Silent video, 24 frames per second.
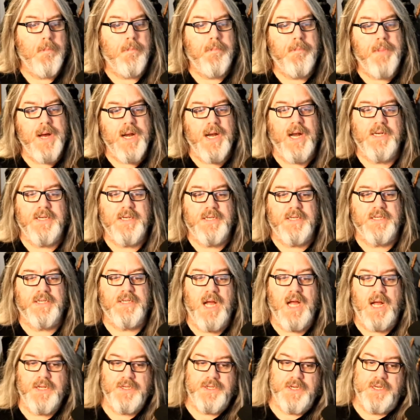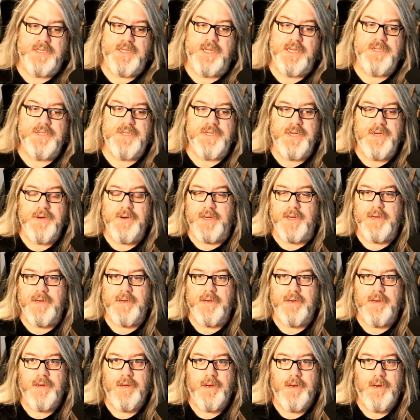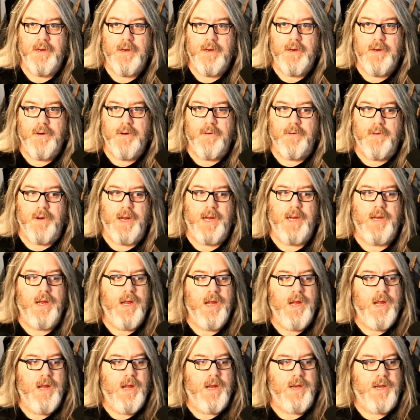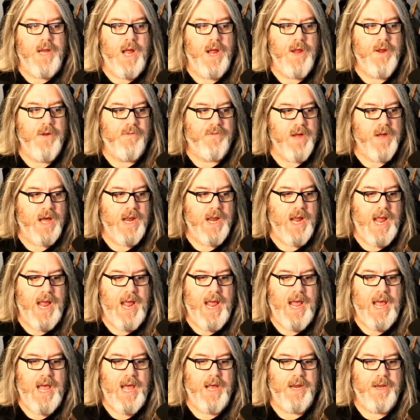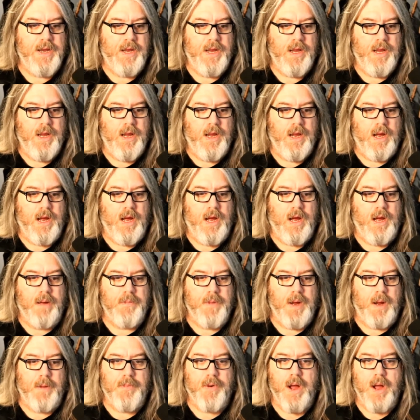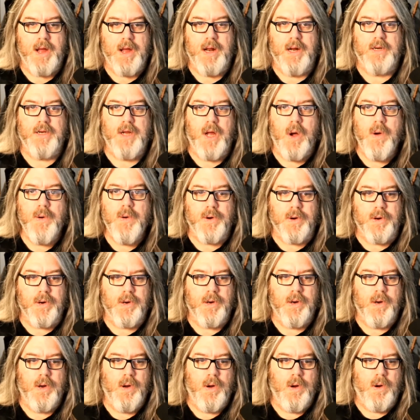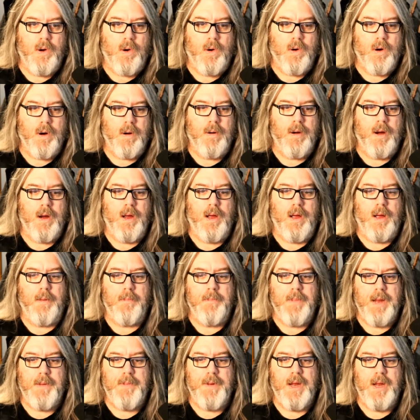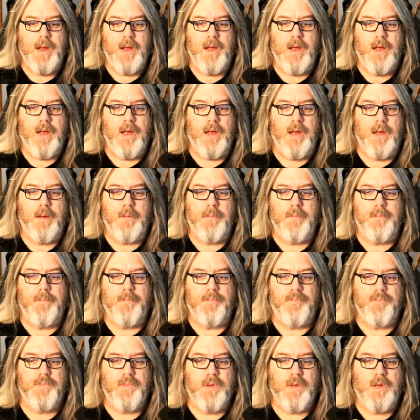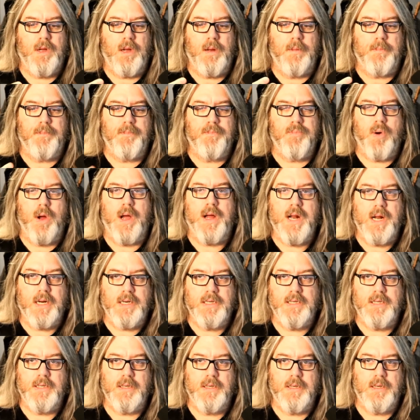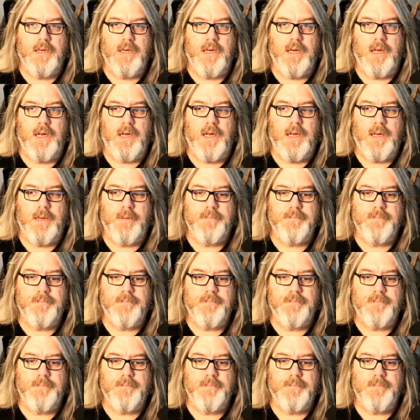but it's not just engineering, right? Now you've got to add um, a product owner or uh, maybe a, a, a product, uh,